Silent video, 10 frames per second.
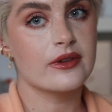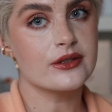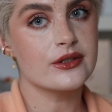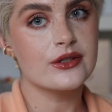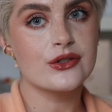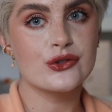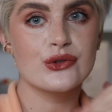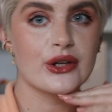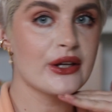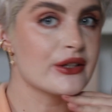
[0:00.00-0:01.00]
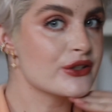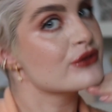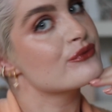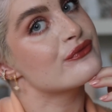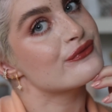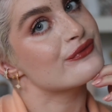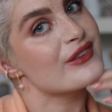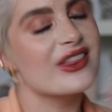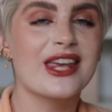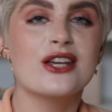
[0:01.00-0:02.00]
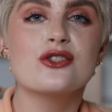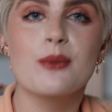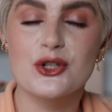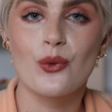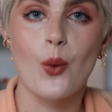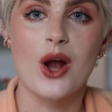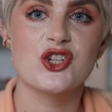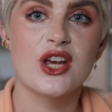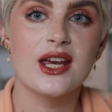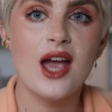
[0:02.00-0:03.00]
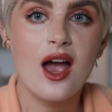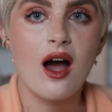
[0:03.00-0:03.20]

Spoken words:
this is it. Thank you so much for watching.